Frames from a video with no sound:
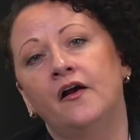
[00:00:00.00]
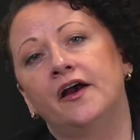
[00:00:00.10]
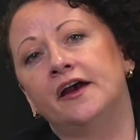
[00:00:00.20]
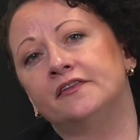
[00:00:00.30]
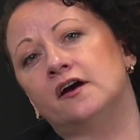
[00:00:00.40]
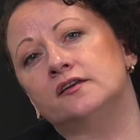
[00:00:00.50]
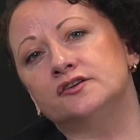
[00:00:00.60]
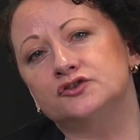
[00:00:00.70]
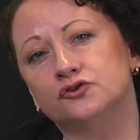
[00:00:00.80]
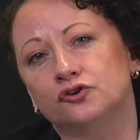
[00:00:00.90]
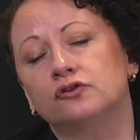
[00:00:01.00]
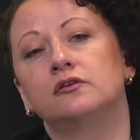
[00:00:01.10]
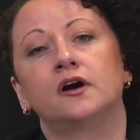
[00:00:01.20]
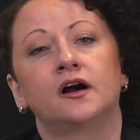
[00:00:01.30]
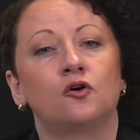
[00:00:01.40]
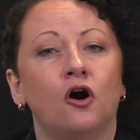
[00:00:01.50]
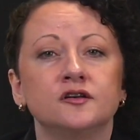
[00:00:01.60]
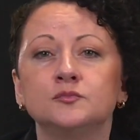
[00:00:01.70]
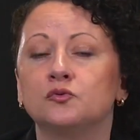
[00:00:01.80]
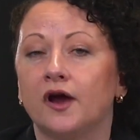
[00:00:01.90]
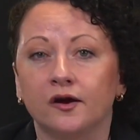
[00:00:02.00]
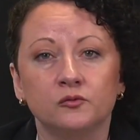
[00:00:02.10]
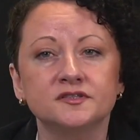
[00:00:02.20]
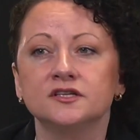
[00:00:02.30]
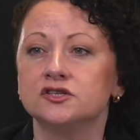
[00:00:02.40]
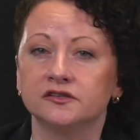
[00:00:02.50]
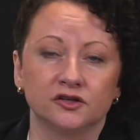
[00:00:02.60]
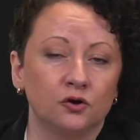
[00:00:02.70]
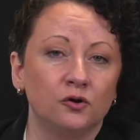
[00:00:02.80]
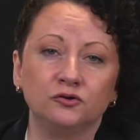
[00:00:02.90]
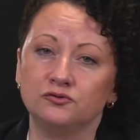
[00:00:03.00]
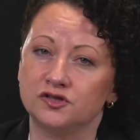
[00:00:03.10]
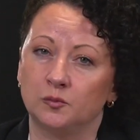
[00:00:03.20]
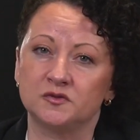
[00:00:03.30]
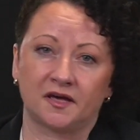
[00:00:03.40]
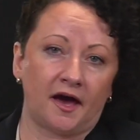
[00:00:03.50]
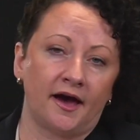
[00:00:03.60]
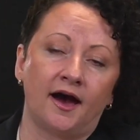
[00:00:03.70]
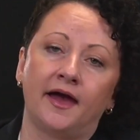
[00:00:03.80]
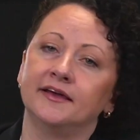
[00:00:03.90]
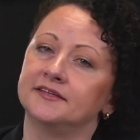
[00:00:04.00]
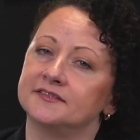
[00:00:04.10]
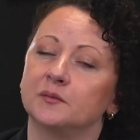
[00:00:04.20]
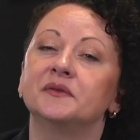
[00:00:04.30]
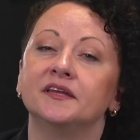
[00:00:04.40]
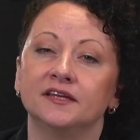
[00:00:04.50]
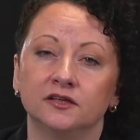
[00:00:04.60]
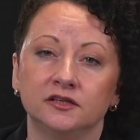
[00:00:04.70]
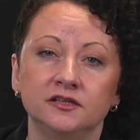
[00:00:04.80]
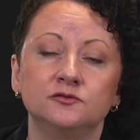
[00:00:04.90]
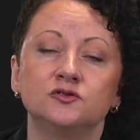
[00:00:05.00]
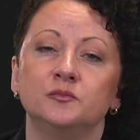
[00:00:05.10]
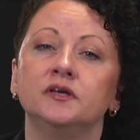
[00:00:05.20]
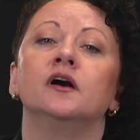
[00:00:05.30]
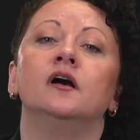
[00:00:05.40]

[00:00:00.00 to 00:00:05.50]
and others your cost per acquisition are going to jump sky high, and it's something that needs to be